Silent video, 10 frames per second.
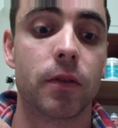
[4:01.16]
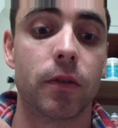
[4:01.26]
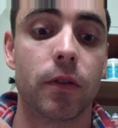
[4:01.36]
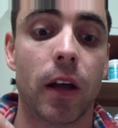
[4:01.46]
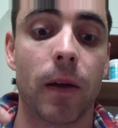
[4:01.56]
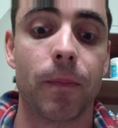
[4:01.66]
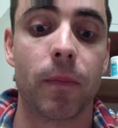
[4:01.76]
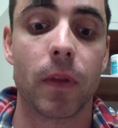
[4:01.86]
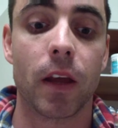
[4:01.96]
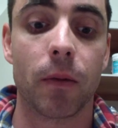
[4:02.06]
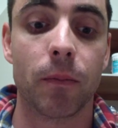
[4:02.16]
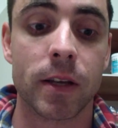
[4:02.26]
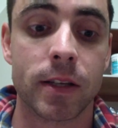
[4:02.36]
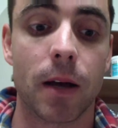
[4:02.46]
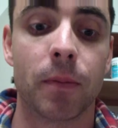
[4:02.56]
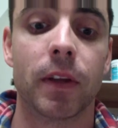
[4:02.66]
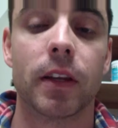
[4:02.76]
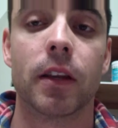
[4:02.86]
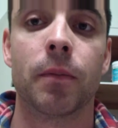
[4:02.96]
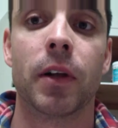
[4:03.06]
to mess up,
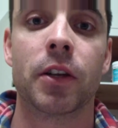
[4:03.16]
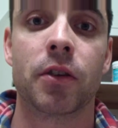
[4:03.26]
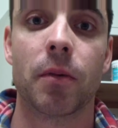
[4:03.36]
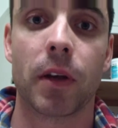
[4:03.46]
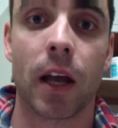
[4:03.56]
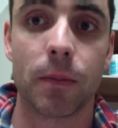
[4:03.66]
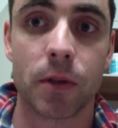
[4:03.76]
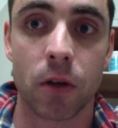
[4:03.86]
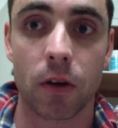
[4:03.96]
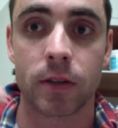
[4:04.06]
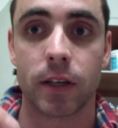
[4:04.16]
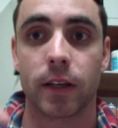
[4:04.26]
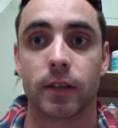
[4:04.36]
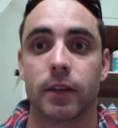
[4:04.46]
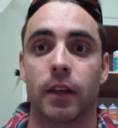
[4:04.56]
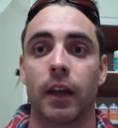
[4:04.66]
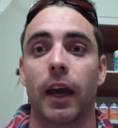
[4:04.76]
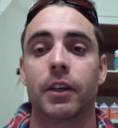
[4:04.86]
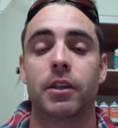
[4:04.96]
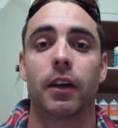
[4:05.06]
and the bloodstream becomes toxic as a
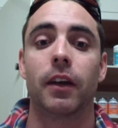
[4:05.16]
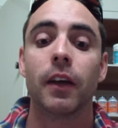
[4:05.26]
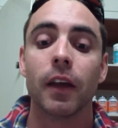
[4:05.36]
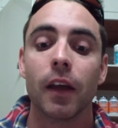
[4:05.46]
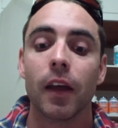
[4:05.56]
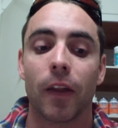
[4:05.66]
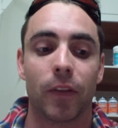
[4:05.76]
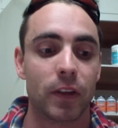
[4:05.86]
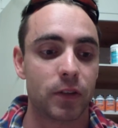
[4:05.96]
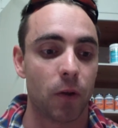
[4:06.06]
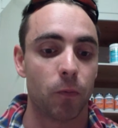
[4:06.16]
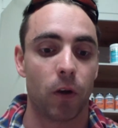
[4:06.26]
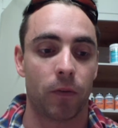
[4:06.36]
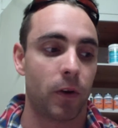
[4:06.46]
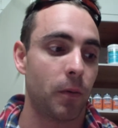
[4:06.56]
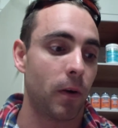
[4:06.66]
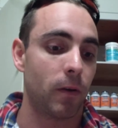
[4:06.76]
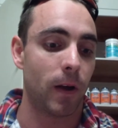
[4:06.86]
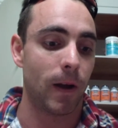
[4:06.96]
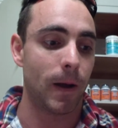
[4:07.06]
nature. Things don't work very
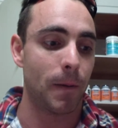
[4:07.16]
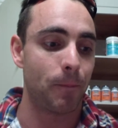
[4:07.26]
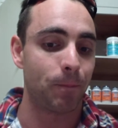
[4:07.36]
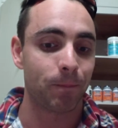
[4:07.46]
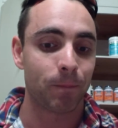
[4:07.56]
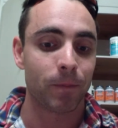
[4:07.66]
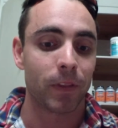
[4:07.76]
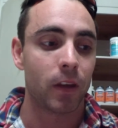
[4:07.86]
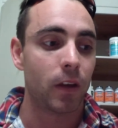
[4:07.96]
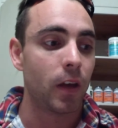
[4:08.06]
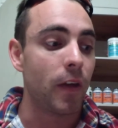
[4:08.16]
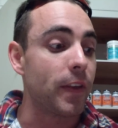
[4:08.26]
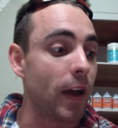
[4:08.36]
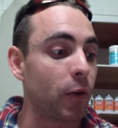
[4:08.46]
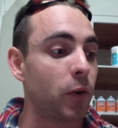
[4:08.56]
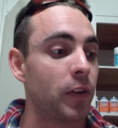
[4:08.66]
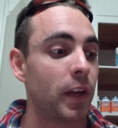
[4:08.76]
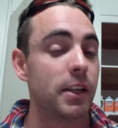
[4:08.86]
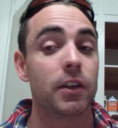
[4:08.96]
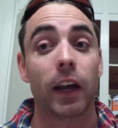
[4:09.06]
well. The other good
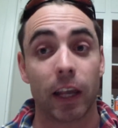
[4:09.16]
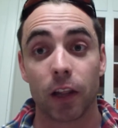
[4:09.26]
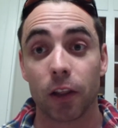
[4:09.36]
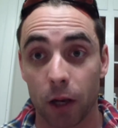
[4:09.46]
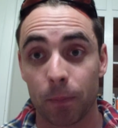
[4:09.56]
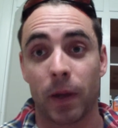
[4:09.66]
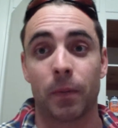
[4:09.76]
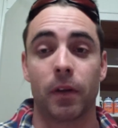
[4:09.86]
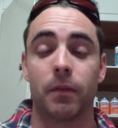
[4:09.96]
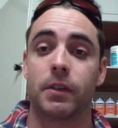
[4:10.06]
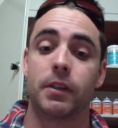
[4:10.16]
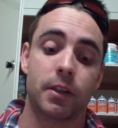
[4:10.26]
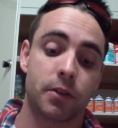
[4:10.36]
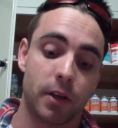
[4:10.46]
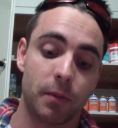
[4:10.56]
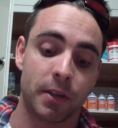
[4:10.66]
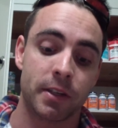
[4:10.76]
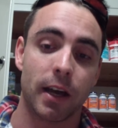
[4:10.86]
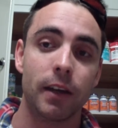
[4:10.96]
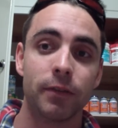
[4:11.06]
thing is I get a lot of people on, which is extremely
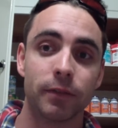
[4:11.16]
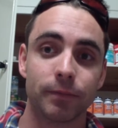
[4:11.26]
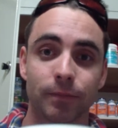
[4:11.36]
safe.